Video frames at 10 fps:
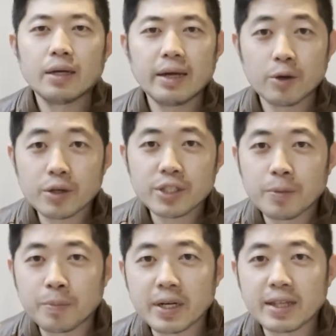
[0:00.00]
In order to
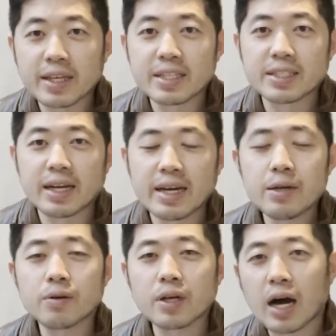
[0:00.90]
book this,
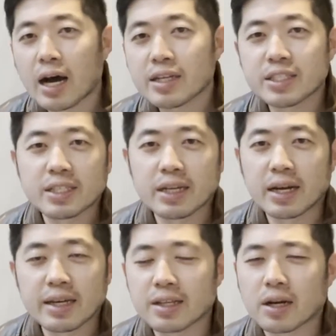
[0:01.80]
it'll cost
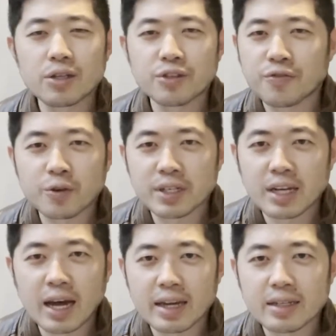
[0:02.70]
either
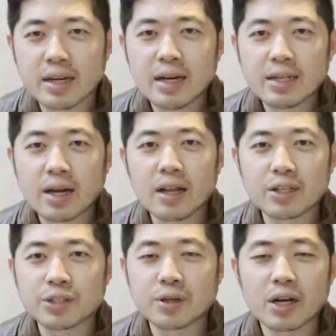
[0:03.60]
$149
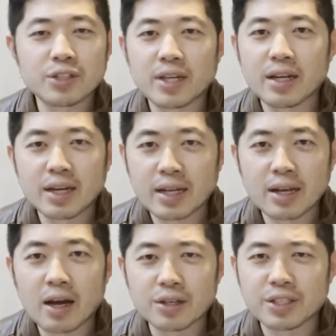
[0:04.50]
or
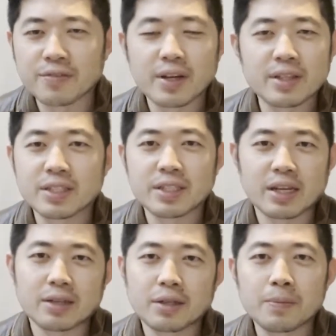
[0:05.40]
$199. I've done this
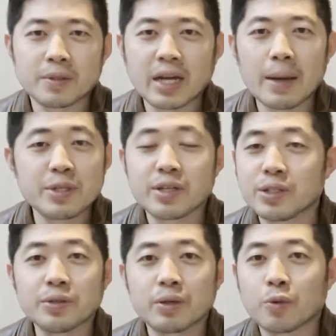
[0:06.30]
a couple of times. You can
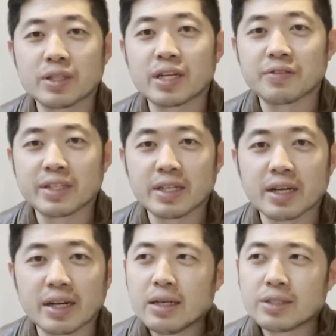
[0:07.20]
do it once every
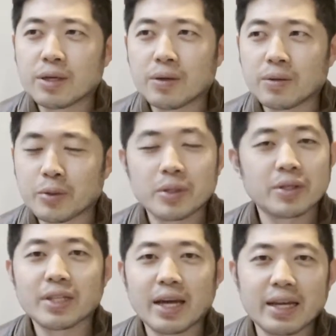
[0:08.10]
year. So
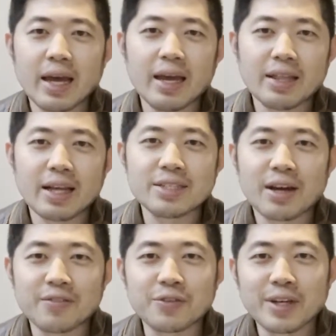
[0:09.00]
you're like, hey, that's
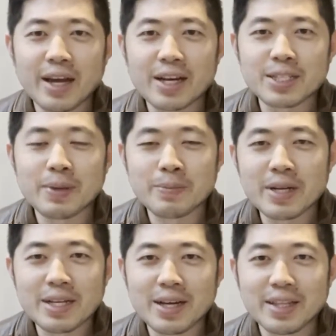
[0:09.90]
not free. I got to spend
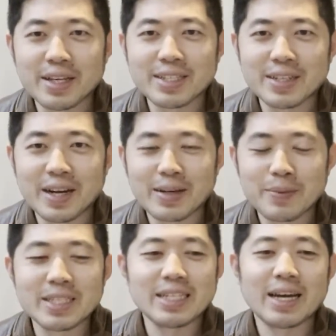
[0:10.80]
money on this, right?
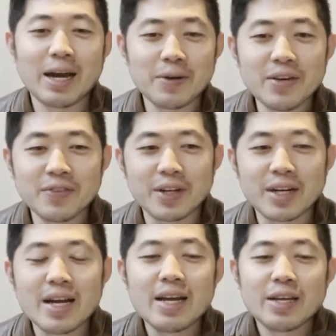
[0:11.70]
But however,
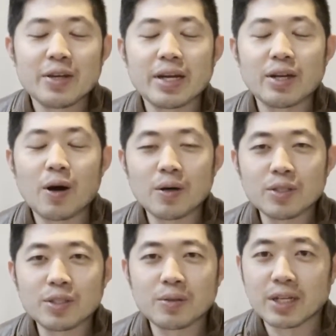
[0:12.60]
you can
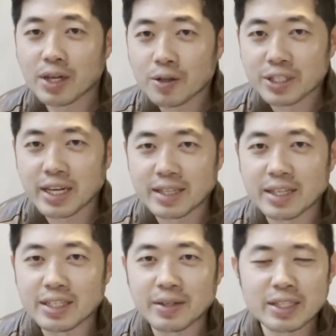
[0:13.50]
also negotiate
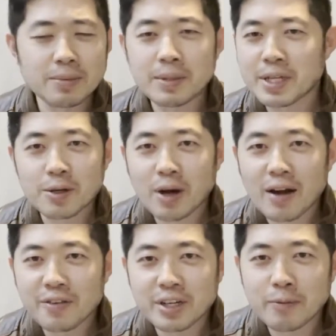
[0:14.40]
this, right? Sometimes they don't
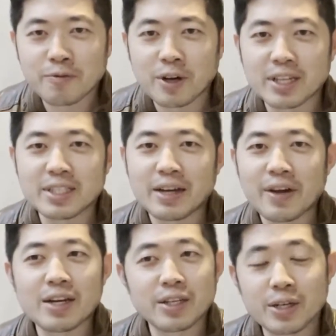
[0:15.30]
offer it up front. I've
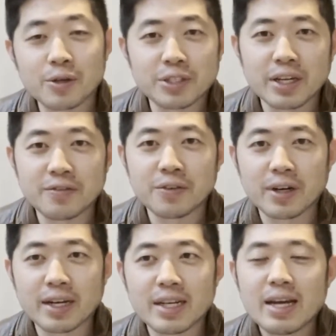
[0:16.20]
had to negotiate for
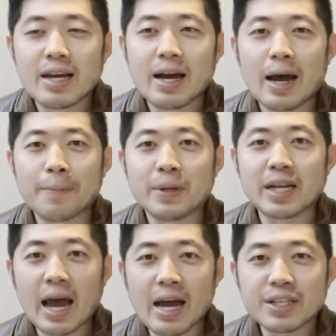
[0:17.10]
it,
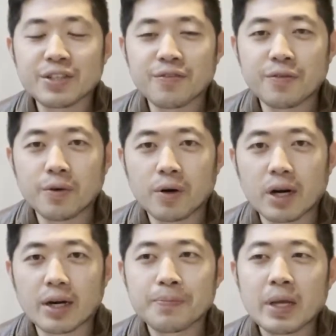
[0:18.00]
but ask
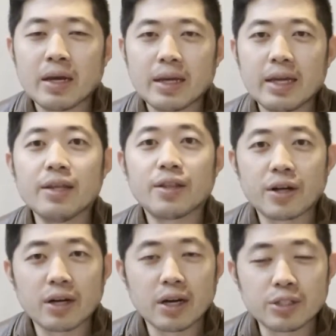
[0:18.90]
for
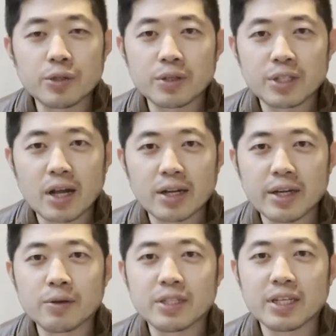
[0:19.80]
either a $200
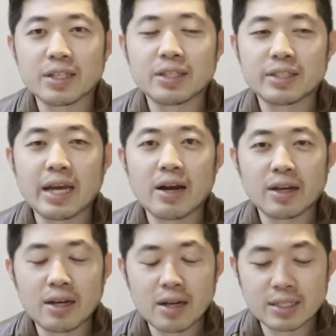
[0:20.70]
Hilton
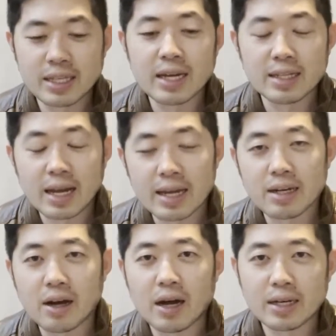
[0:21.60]
stay a night
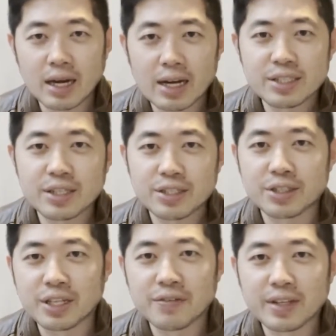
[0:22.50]
on us
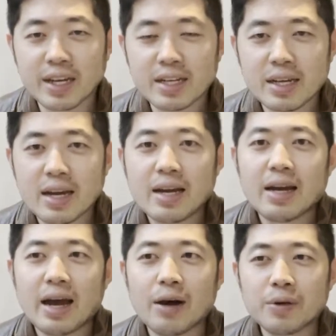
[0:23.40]
certificate,
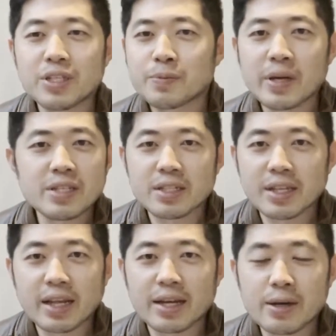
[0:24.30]
which is basically
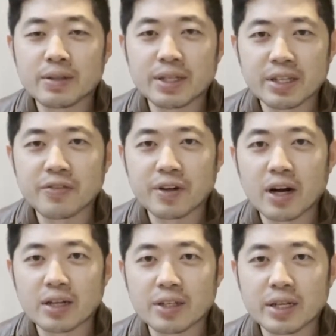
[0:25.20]
like a Hilton gift
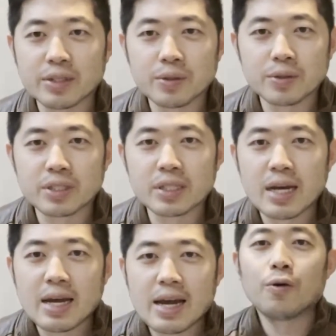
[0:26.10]
card you can use,
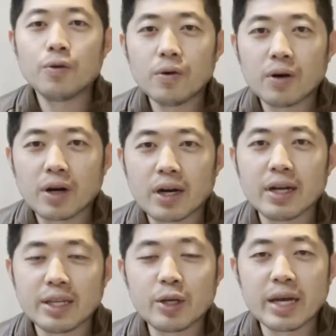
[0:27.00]
or
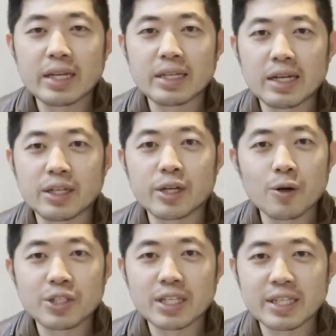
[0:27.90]
you can
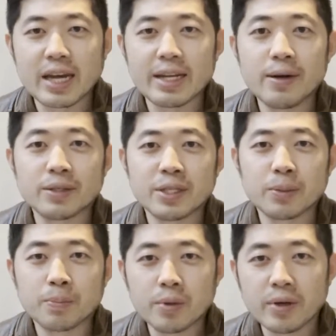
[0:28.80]
negotiate to get
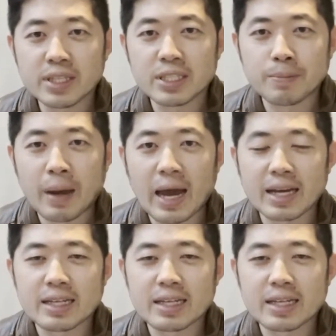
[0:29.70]
Hilton points back.